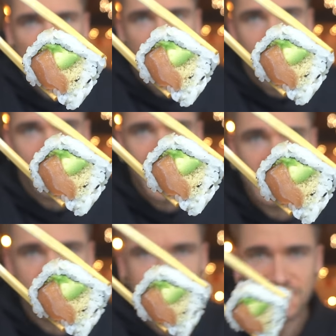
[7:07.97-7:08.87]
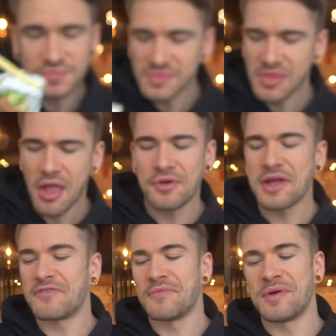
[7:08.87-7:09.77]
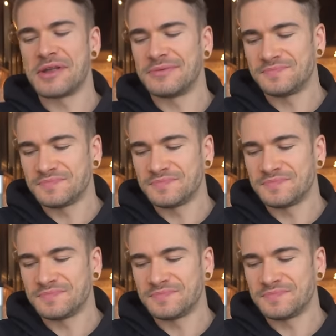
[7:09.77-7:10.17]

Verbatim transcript: Oh gosh. Okay, everybody.